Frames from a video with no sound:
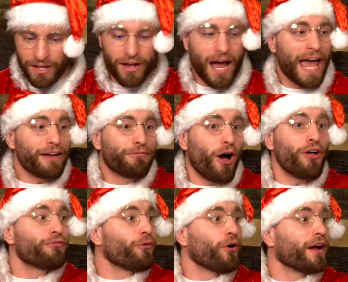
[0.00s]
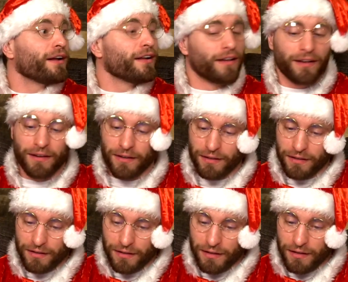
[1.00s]
I ain't falling for it.
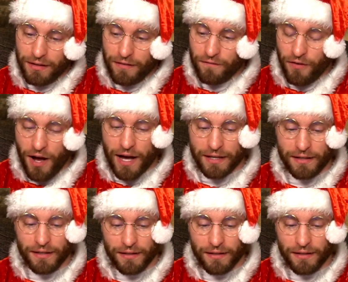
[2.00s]
Fuck.